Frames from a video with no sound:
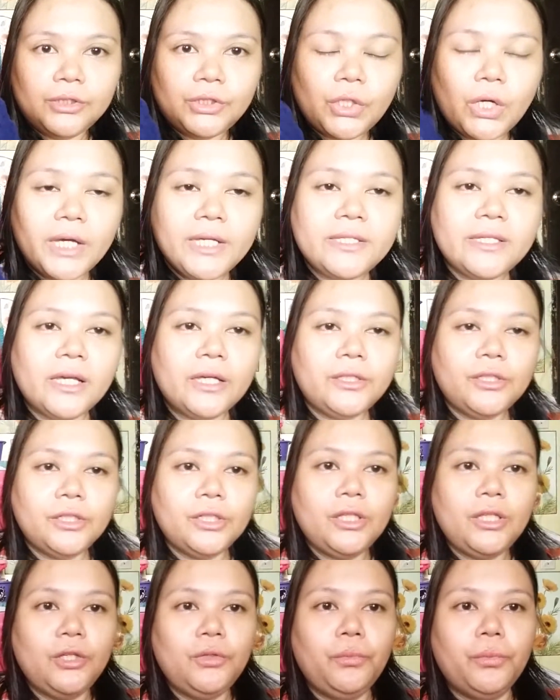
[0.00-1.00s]
So I
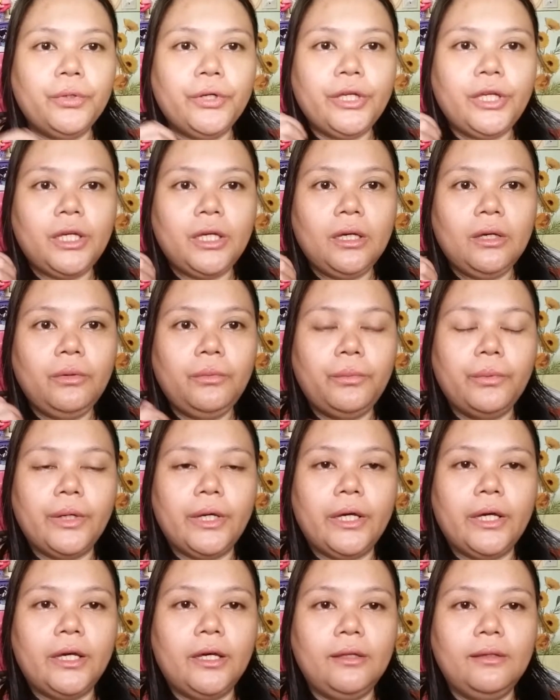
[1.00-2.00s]
settled in working
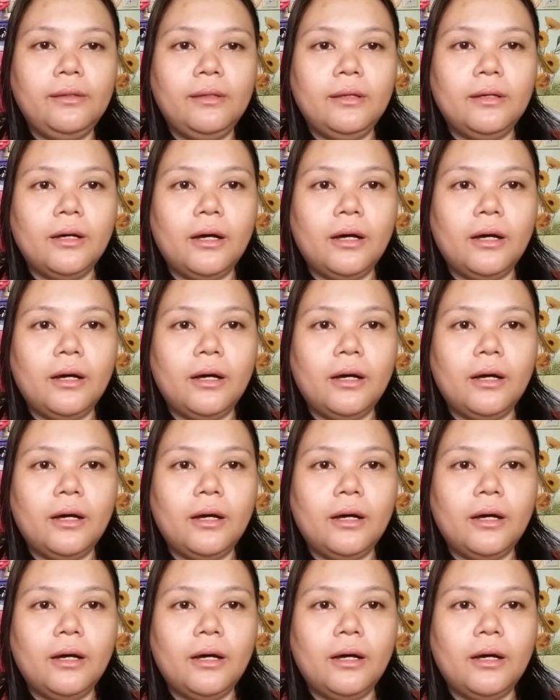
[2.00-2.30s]
with